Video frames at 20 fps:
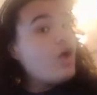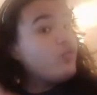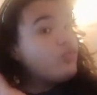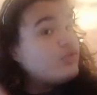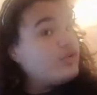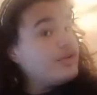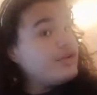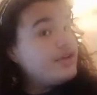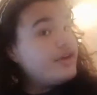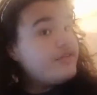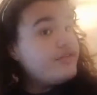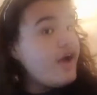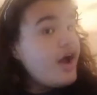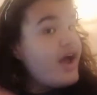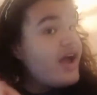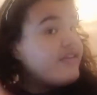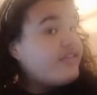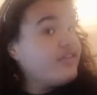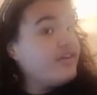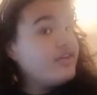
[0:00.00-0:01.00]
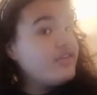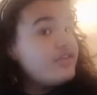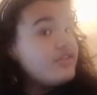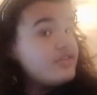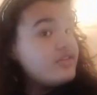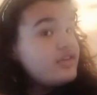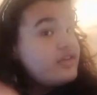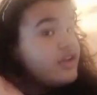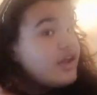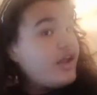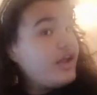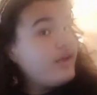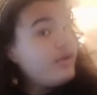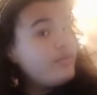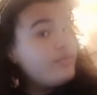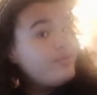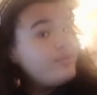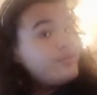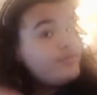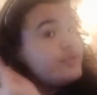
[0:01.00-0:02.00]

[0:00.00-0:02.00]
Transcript: really, if y'all haven't listened to that,